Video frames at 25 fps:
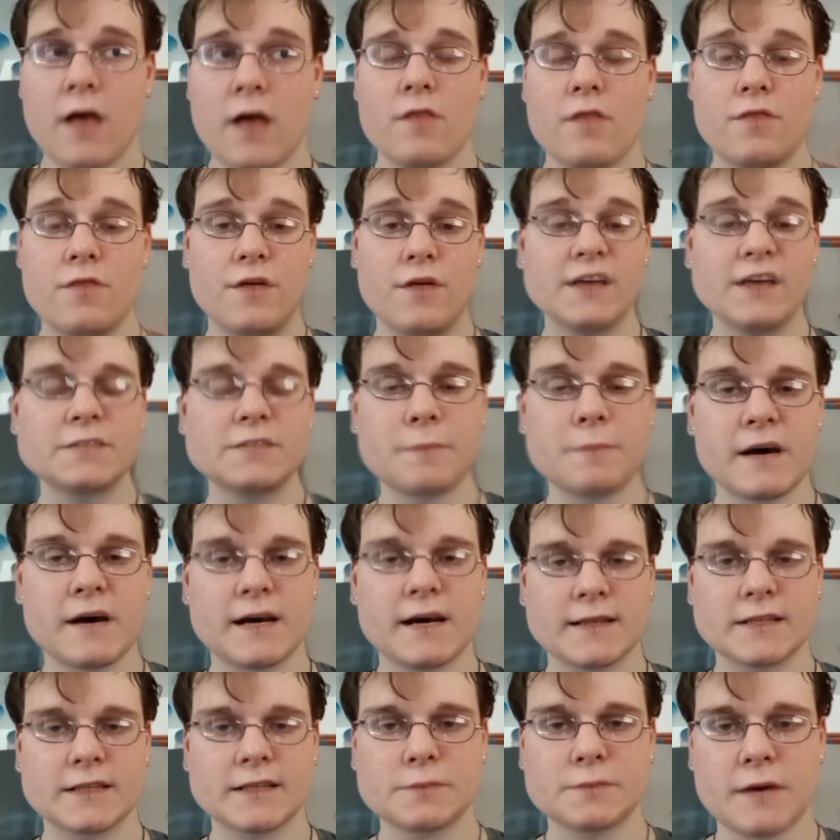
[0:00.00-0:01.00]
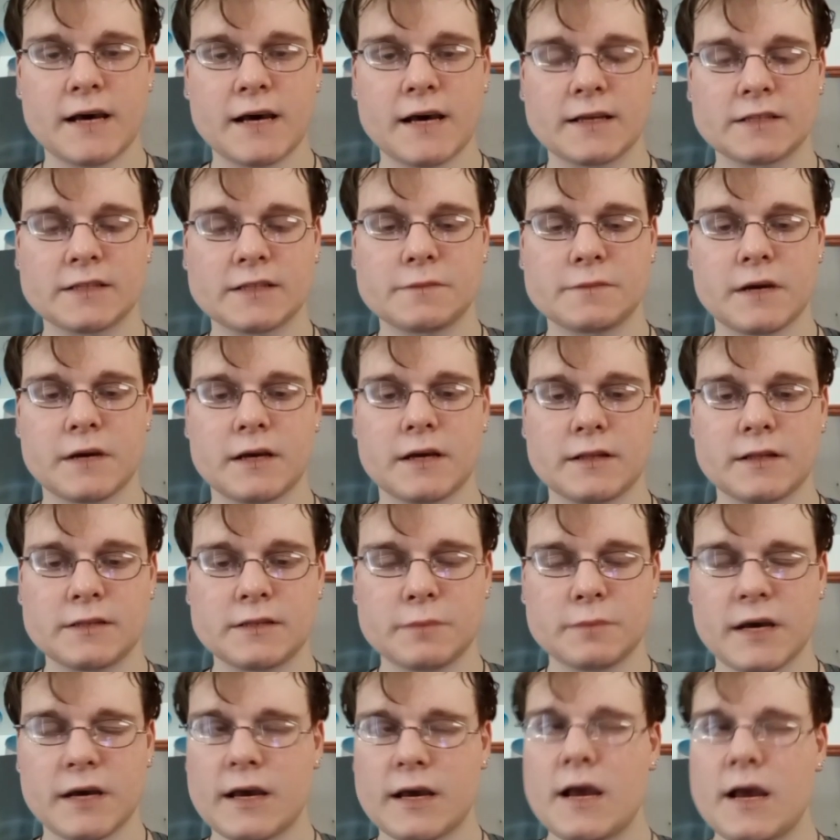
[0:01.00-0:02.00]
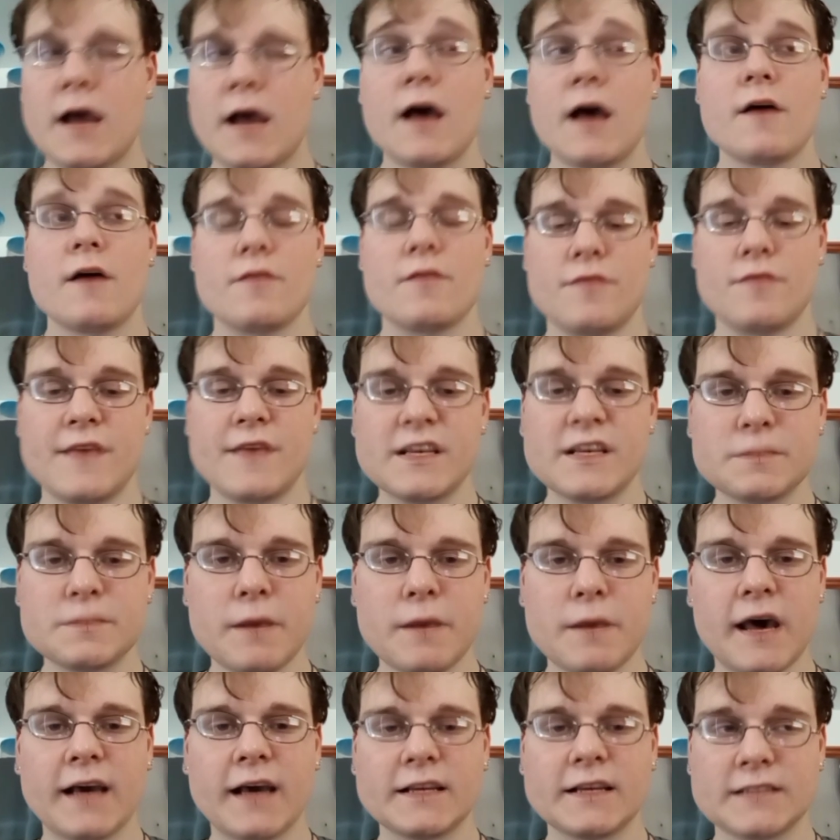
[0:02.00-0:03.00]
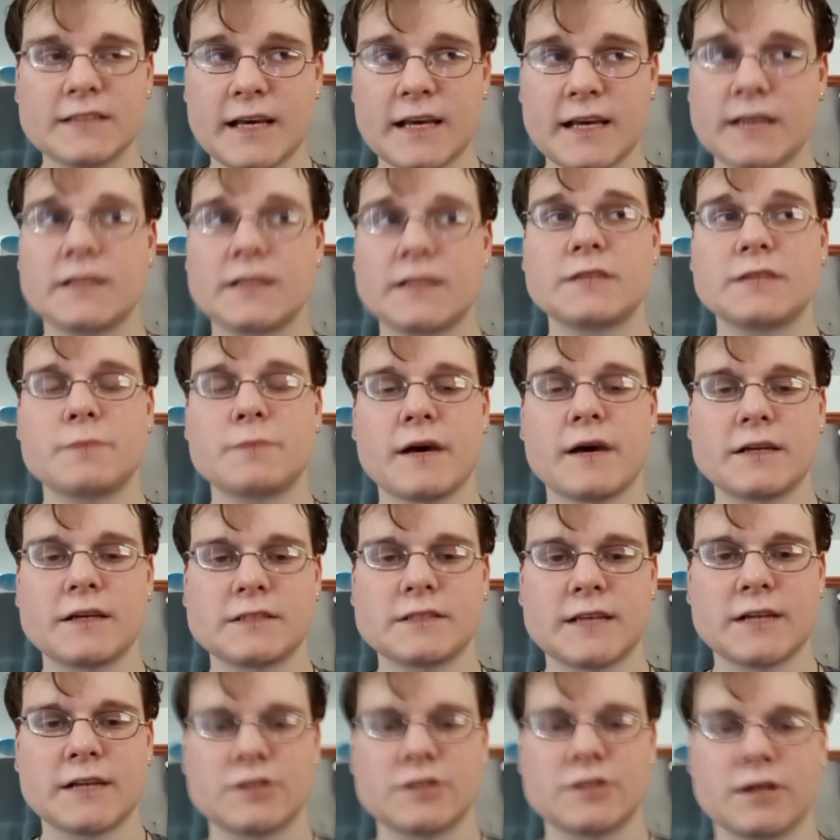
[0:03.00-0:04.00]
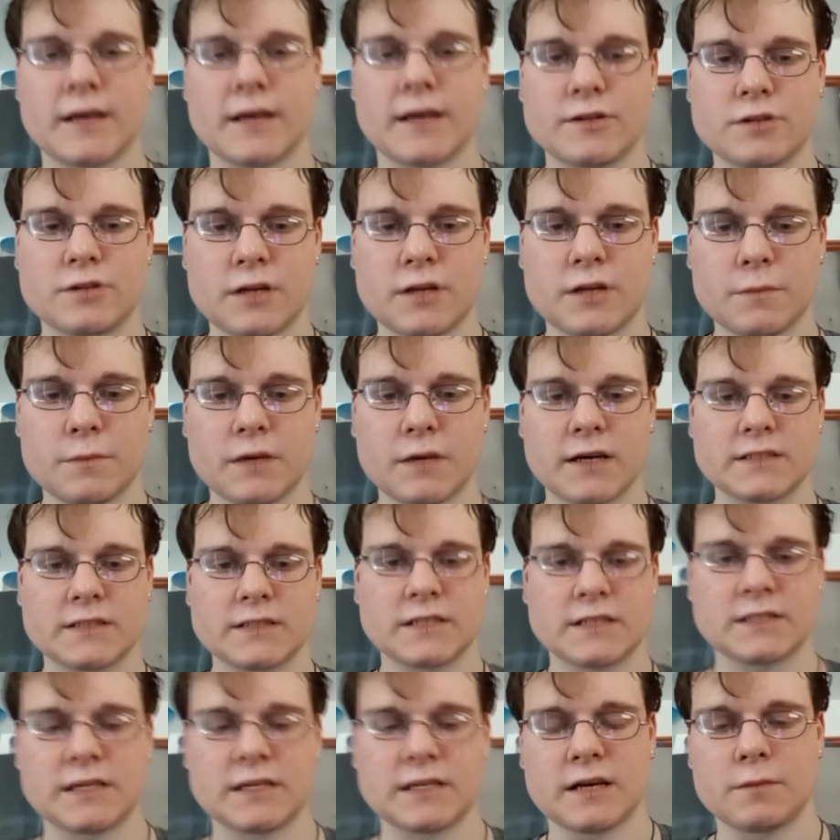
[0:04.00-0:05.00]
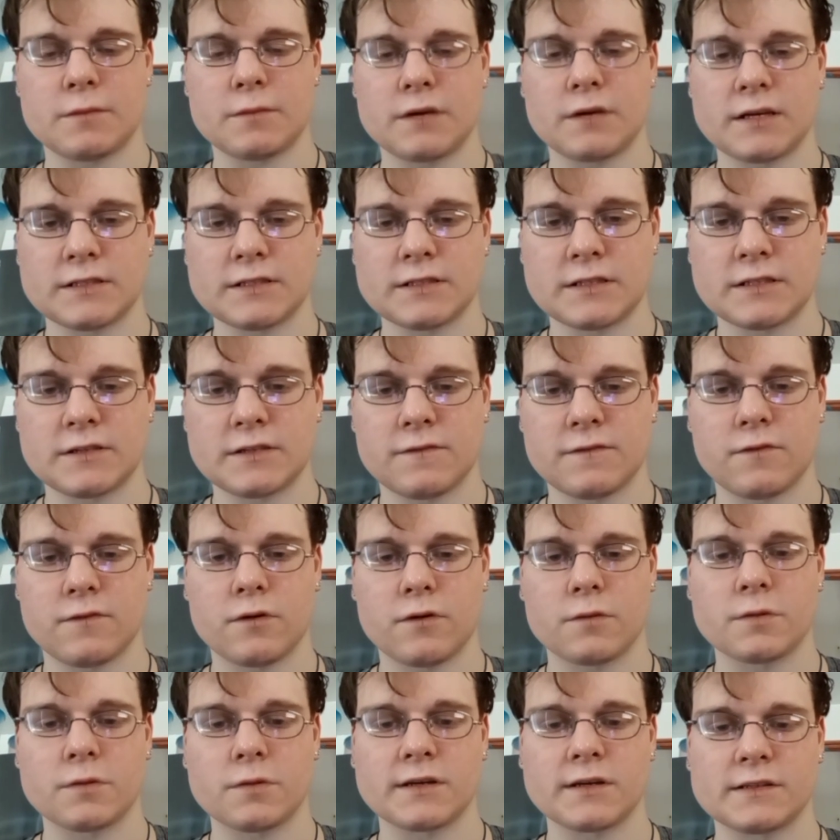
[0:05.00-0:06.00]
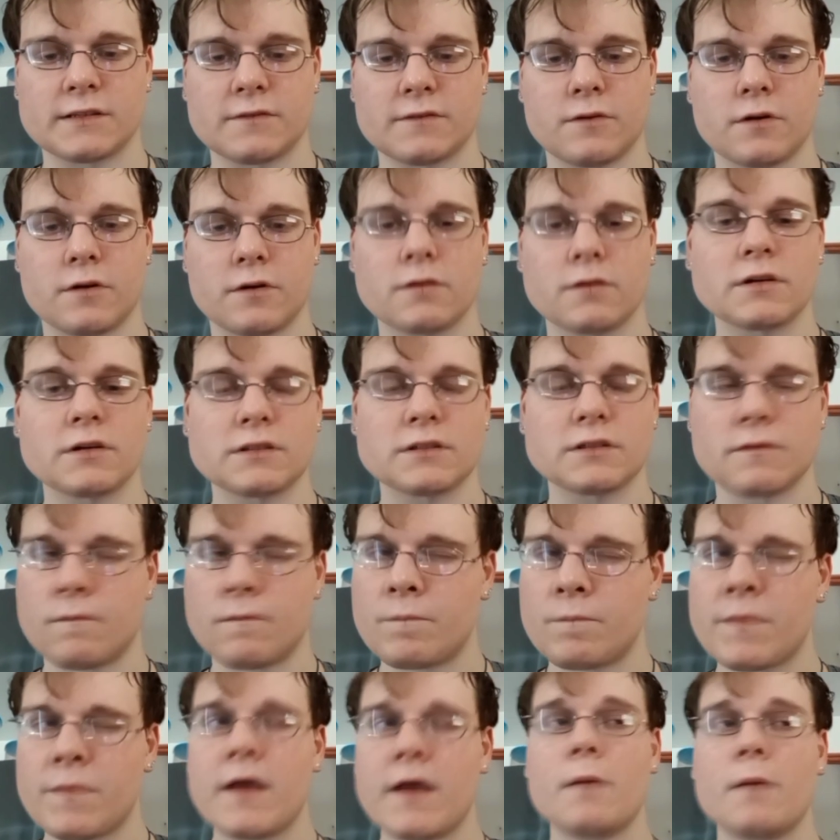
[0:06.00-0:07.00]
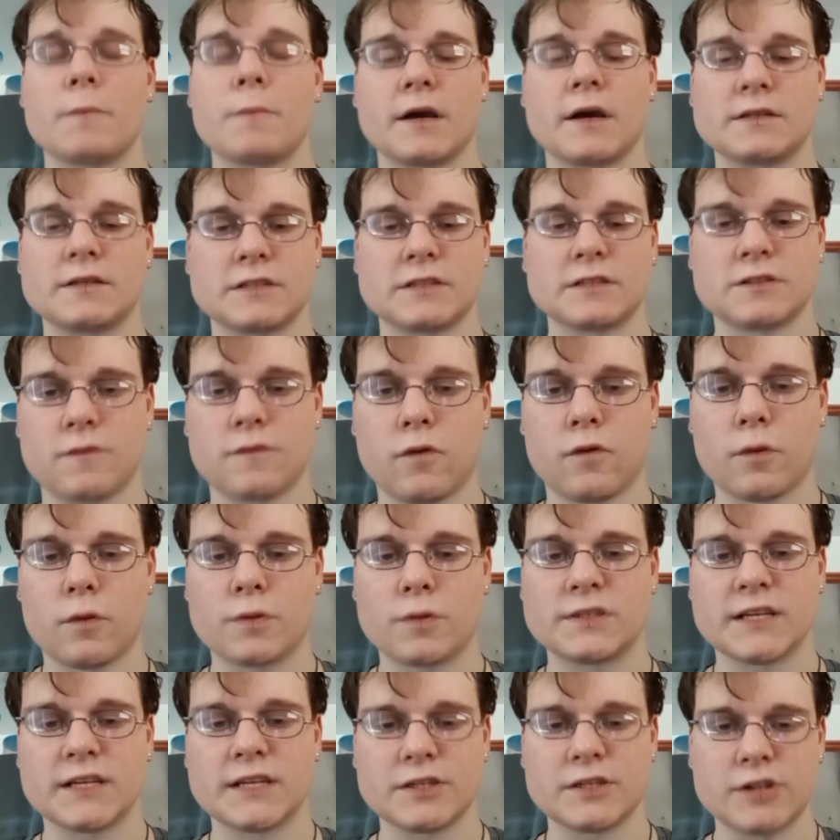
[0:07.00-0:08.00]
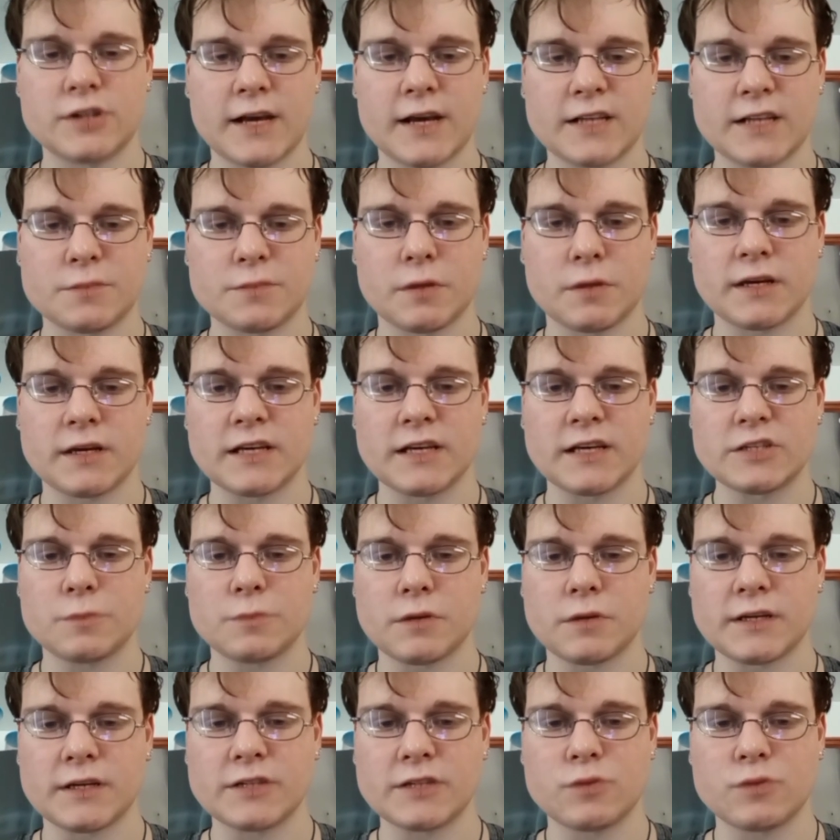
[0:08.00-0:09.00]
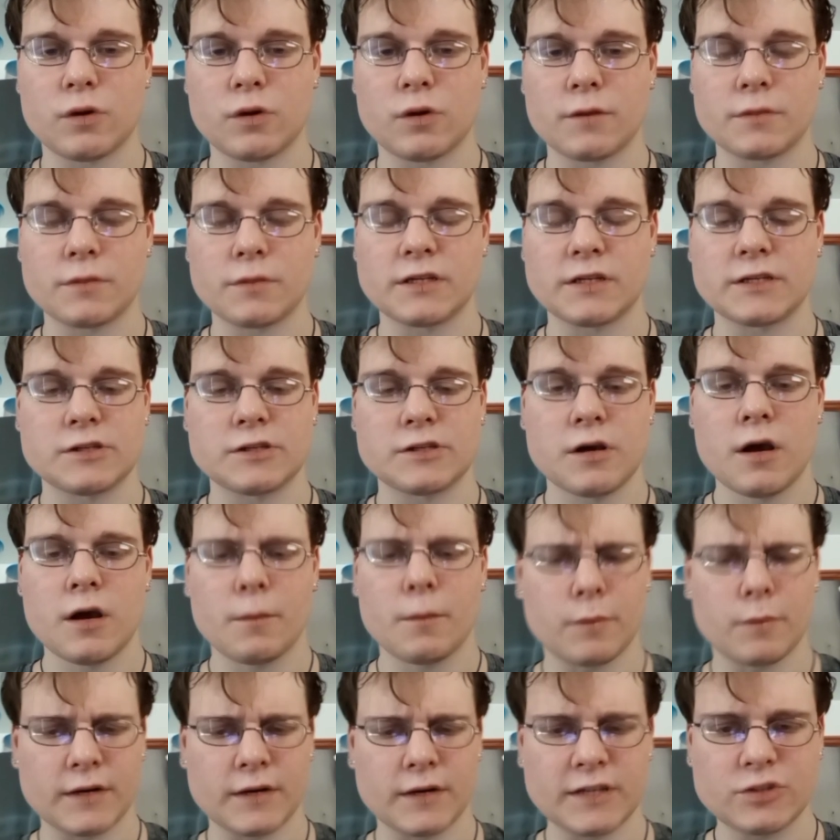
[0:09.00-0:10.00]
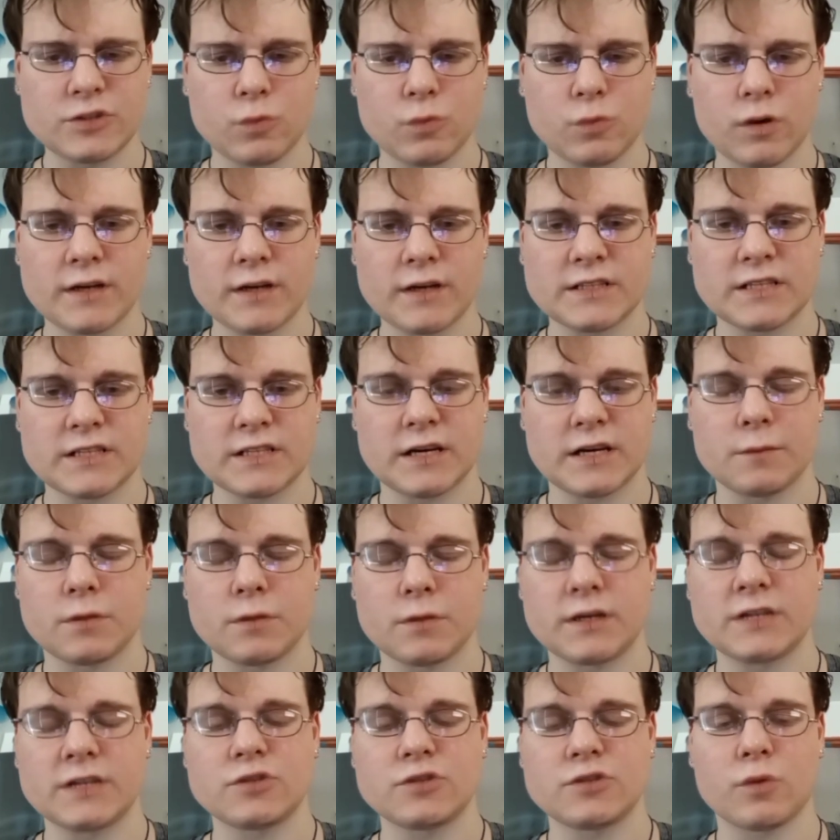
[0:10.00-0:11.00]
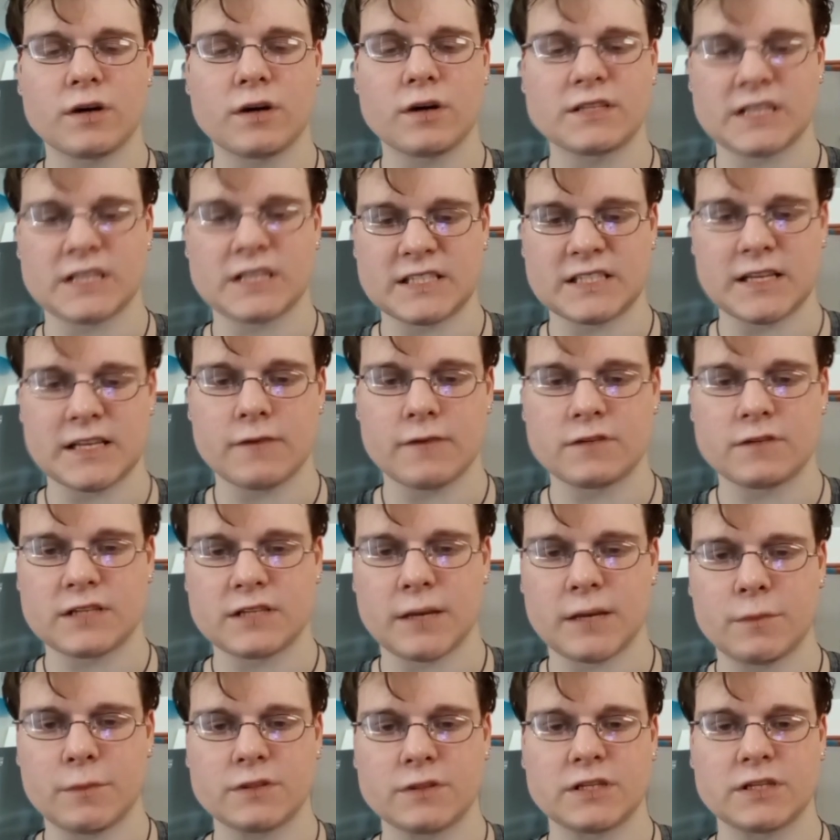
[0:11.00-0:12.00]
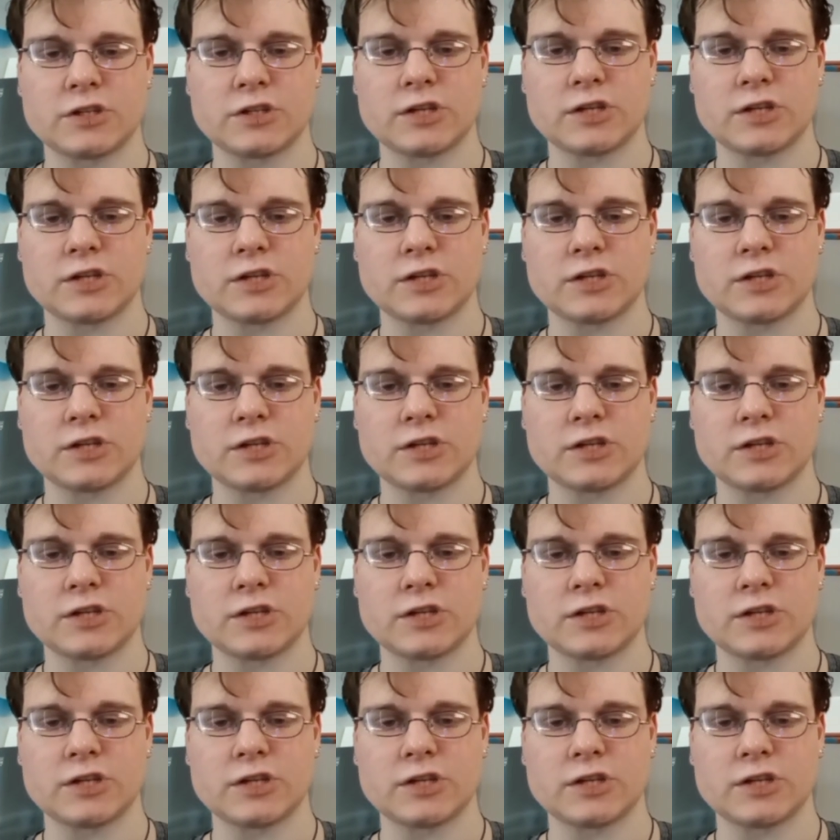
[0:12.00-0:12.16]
This pack, this pack, this pack, this pack. This pack is this pack is actually interesting because it's a because it's a four because a four. Because because there's a four percent chance, but each, but each one, but each, but each one is a, but each one is a seventeen percent